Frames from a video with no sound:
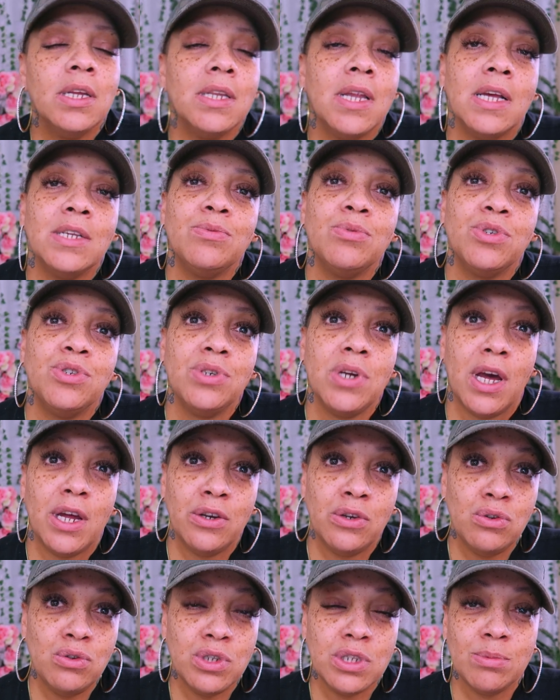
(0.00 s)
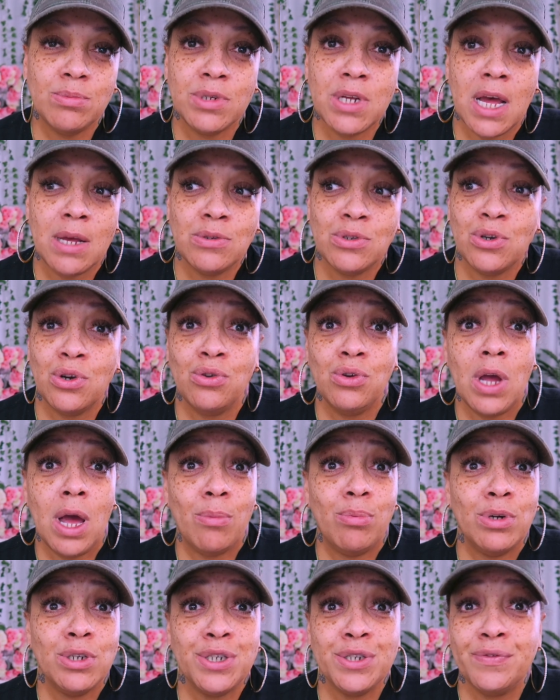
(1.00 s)
That's what you gotta do sometimes, girl. You
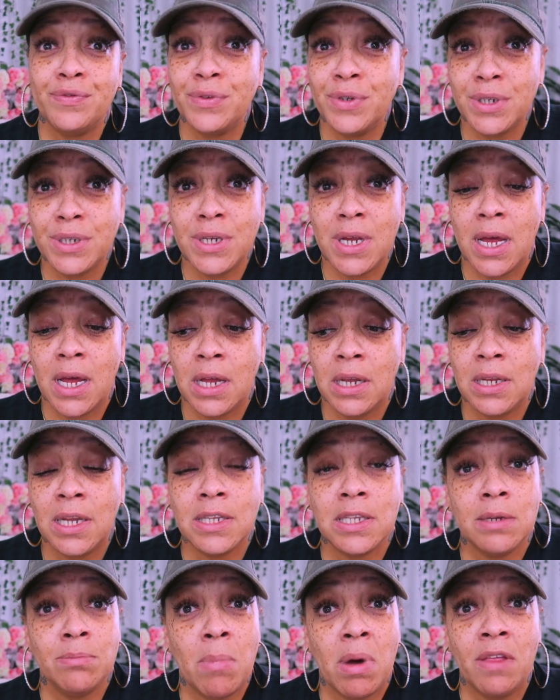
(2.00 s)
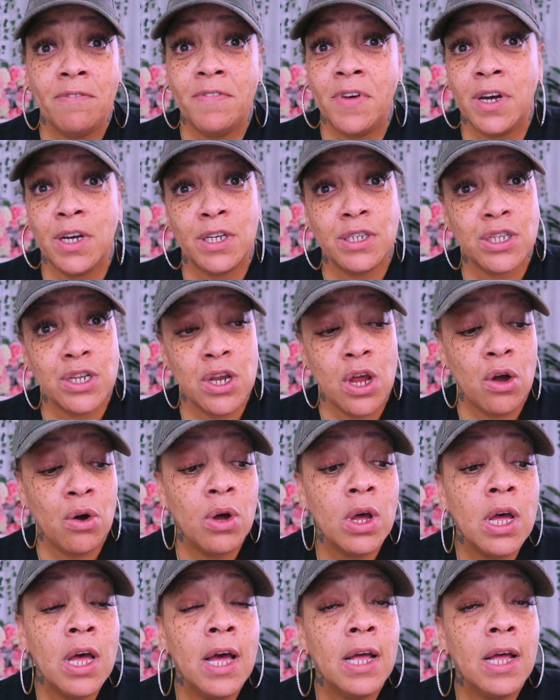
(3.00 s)
gotta put your foot down, let the motherfuckers know.